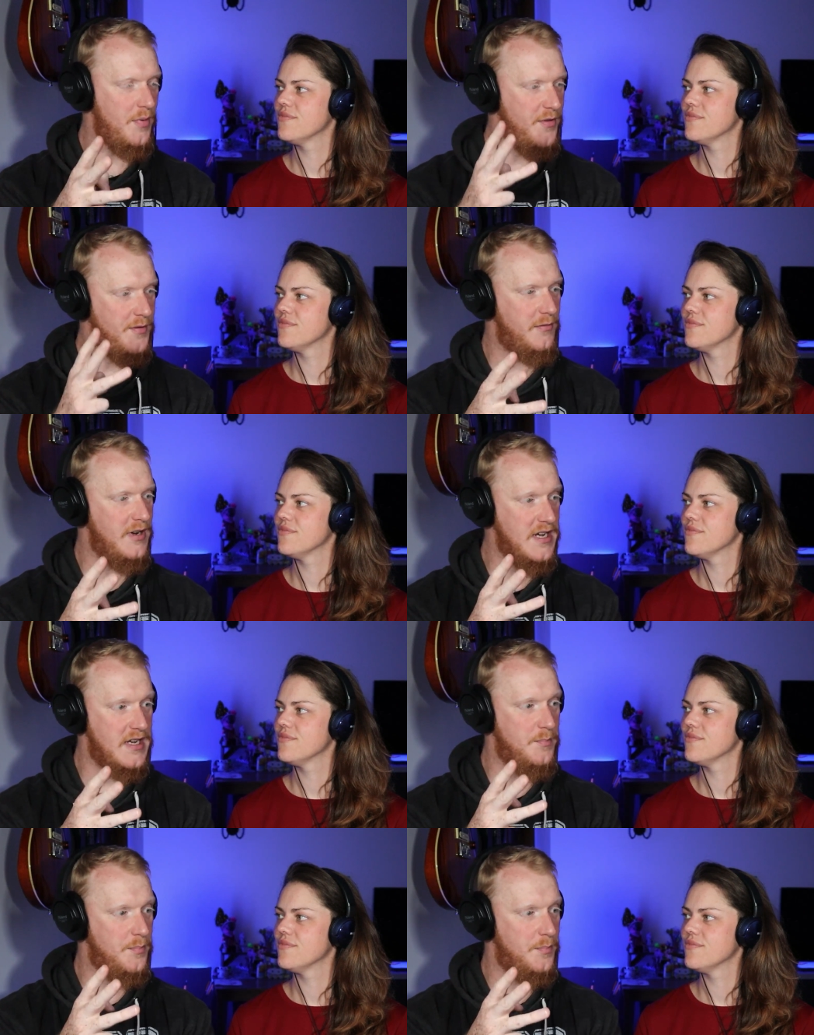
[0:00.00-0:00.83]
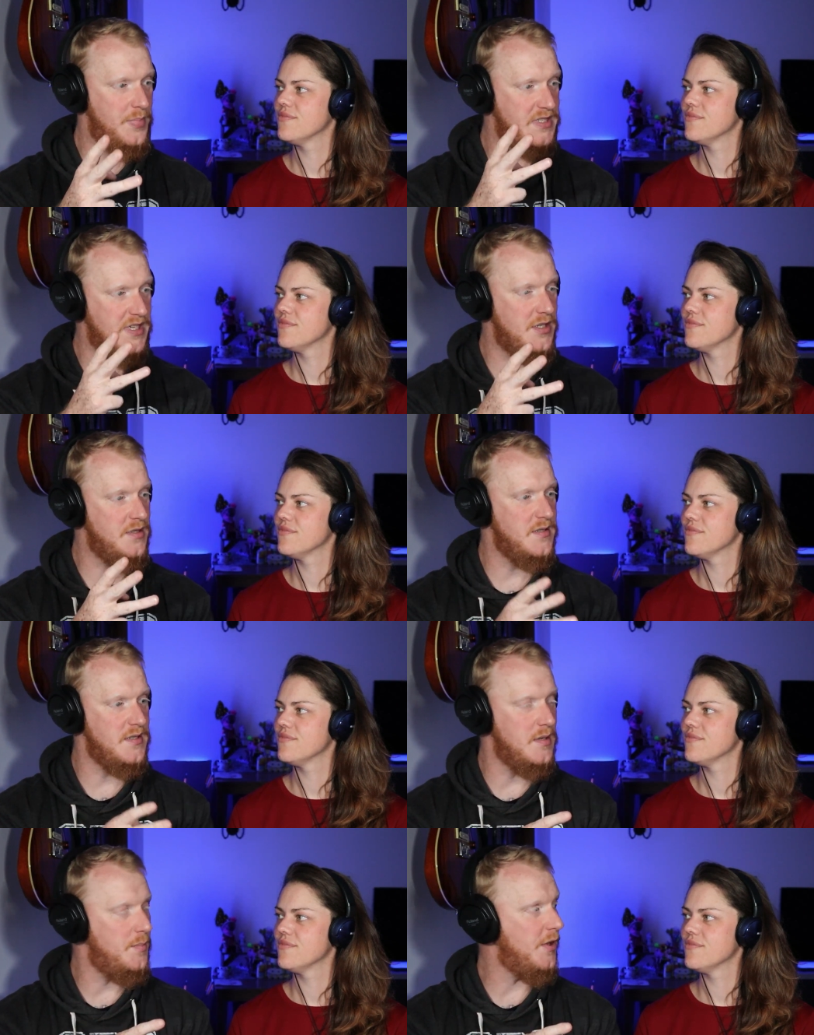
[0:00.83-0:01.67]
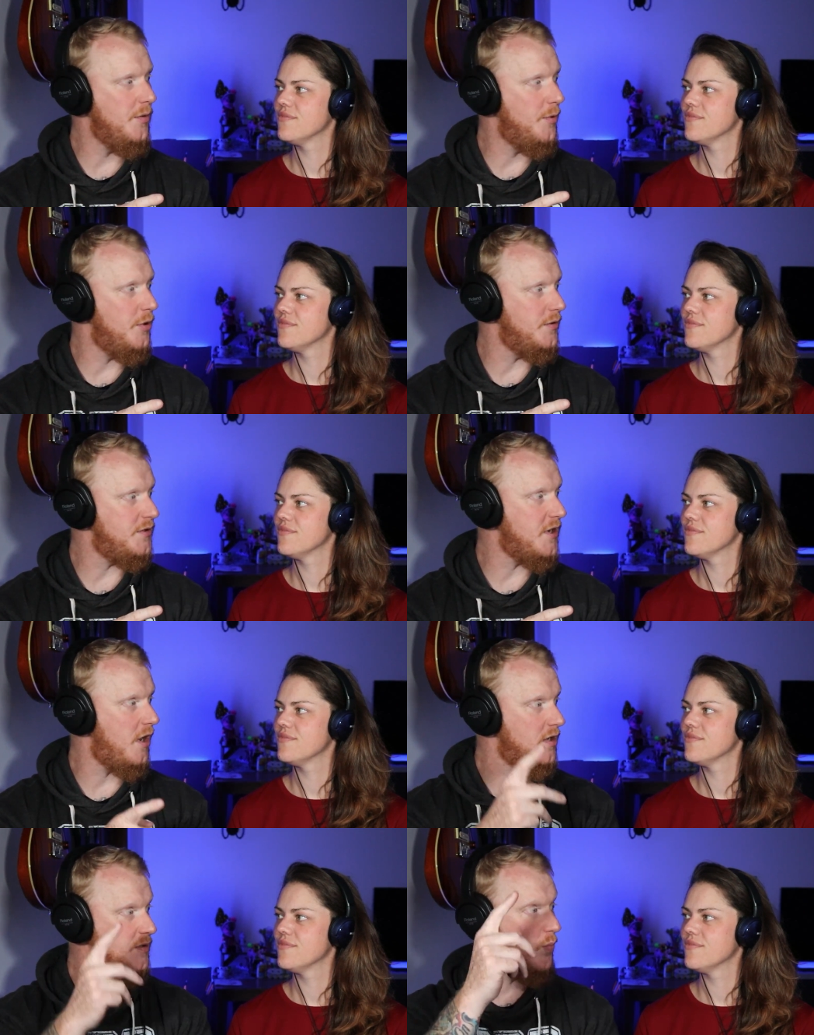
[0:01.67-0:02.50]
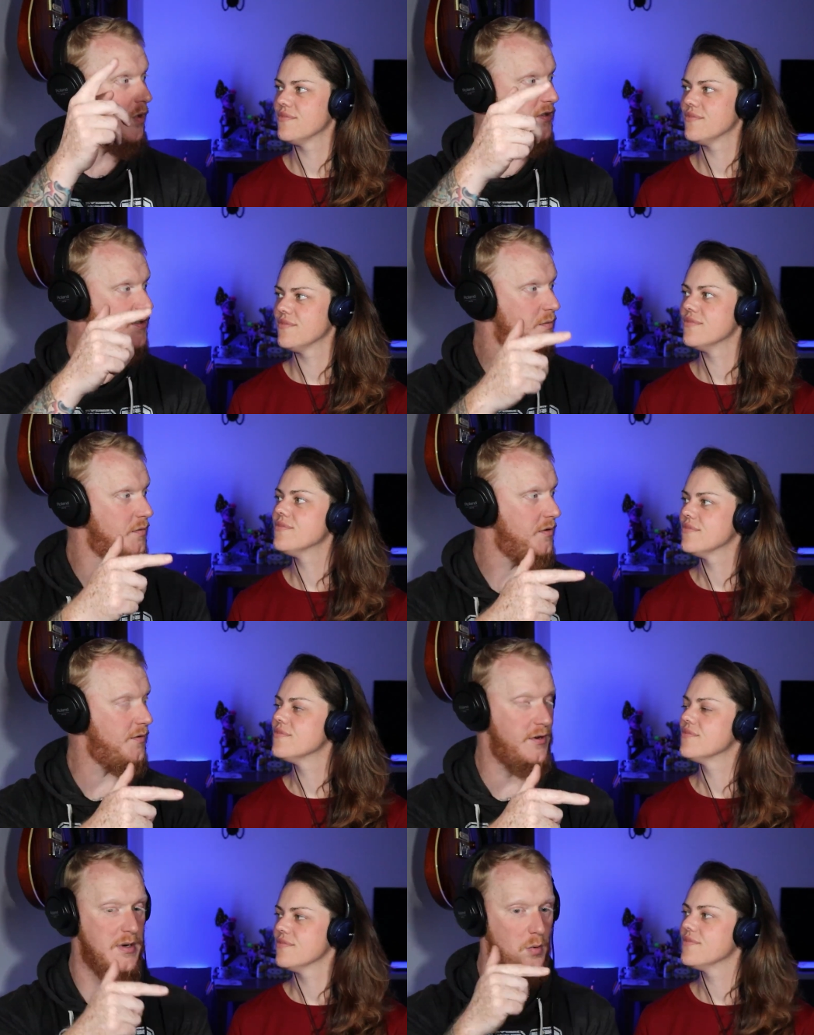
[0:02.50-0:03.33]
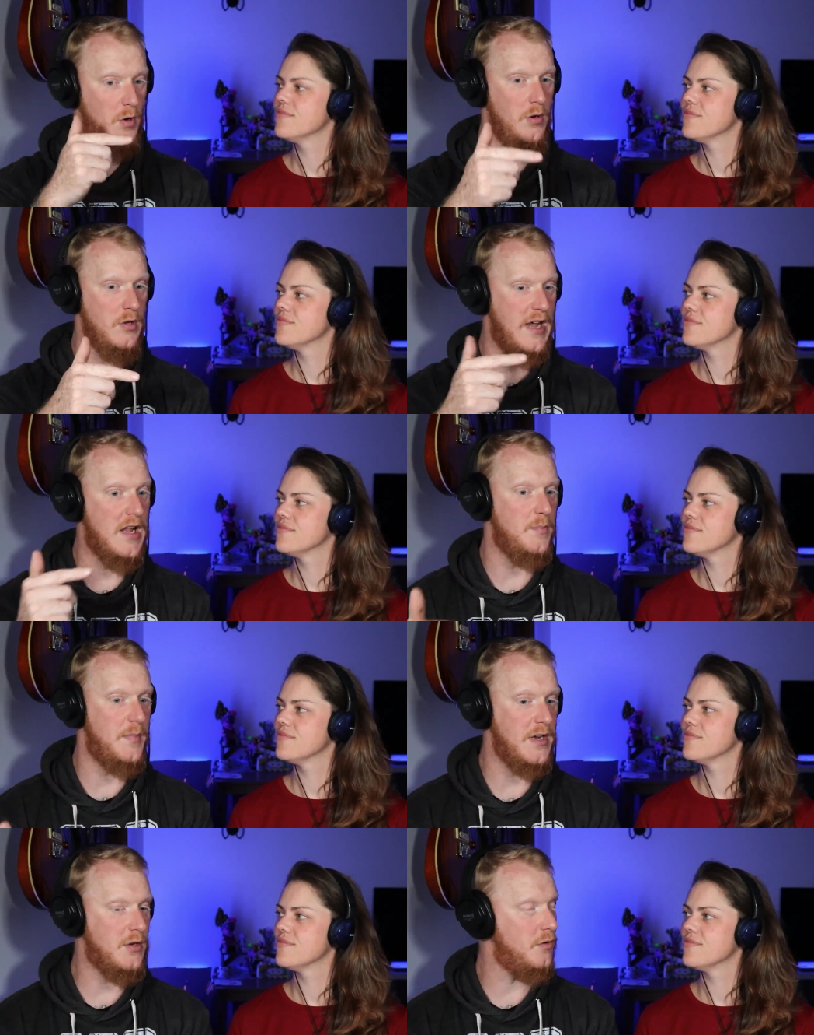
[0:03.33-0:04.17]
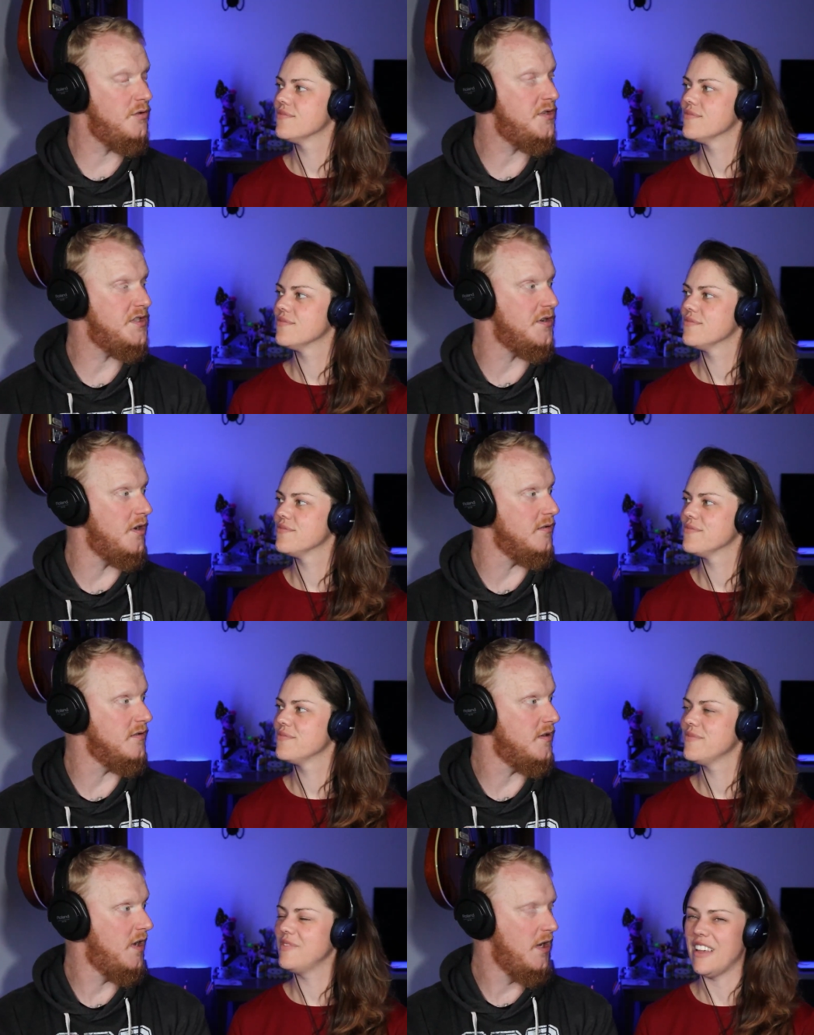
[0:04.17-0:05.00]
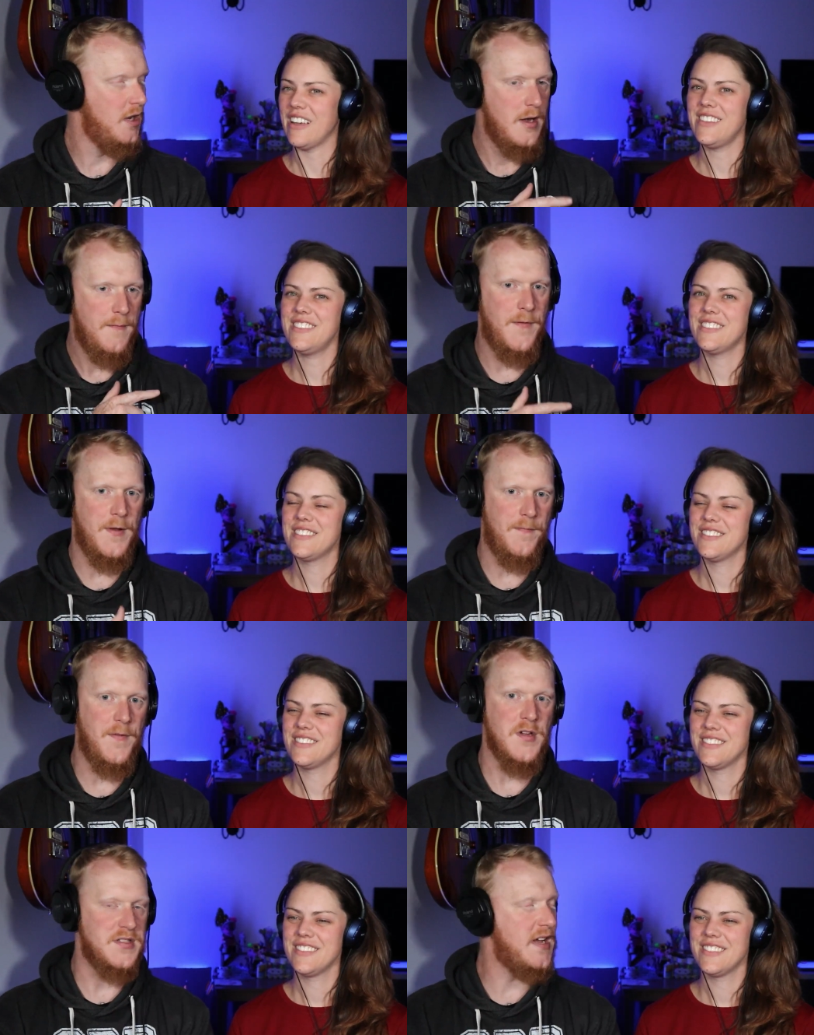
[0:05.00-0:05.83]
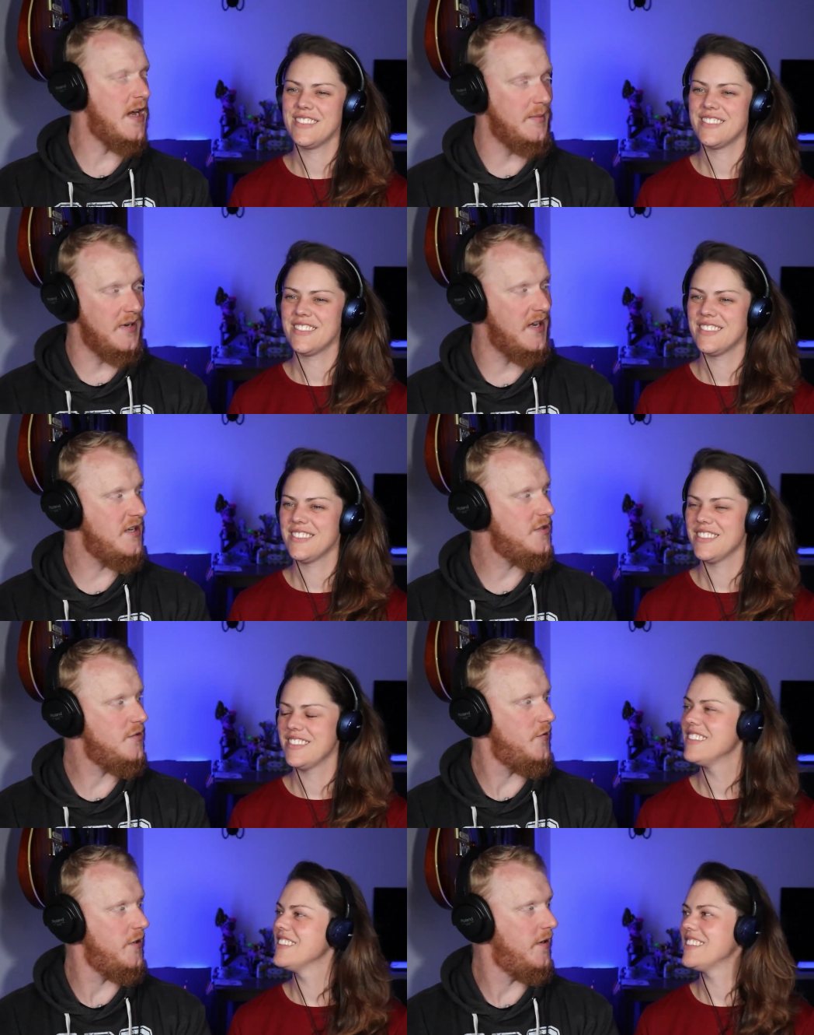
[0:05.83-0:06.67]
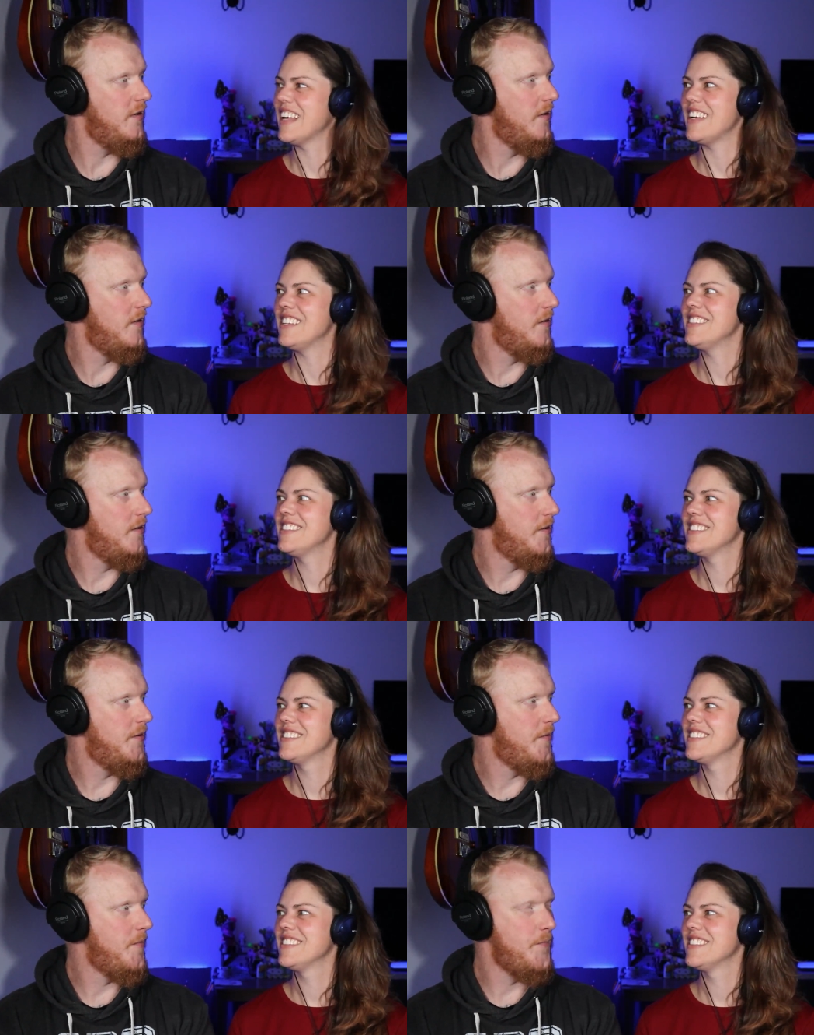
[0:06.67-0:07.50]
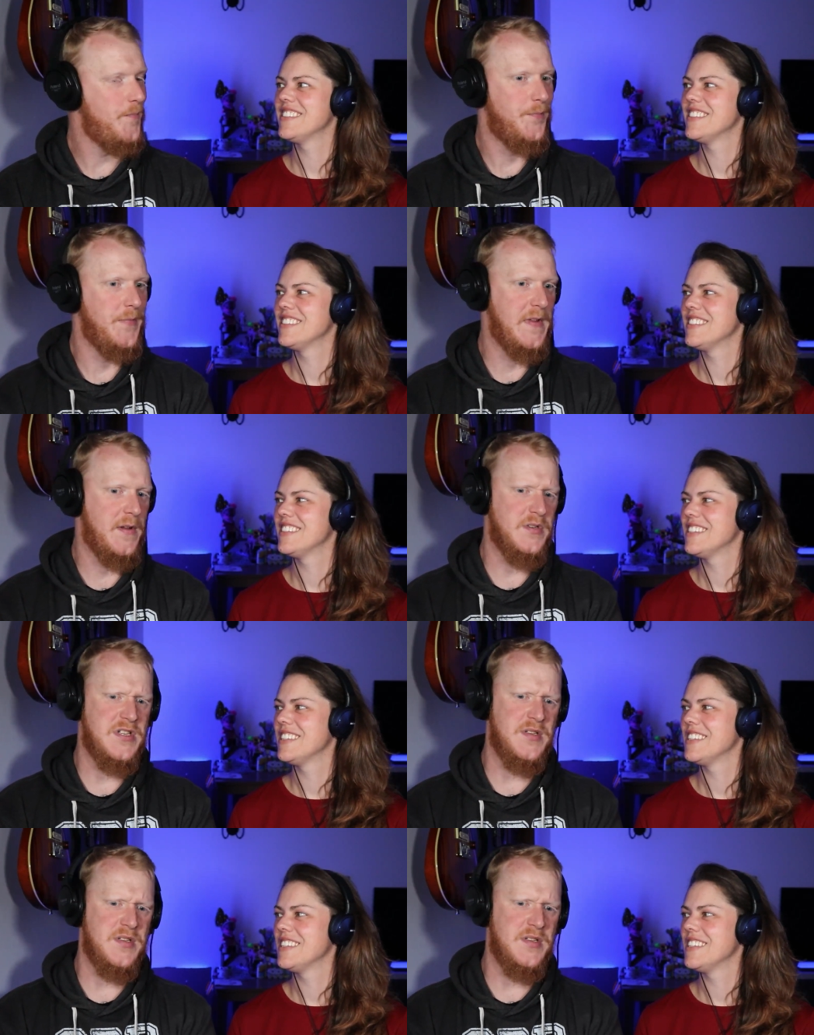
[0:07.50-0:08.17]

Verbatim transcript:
Speaker 1: three positions in the Billboard charts, one, two, and three were all held by country songs. Nice. For the first time in history. Nice. Which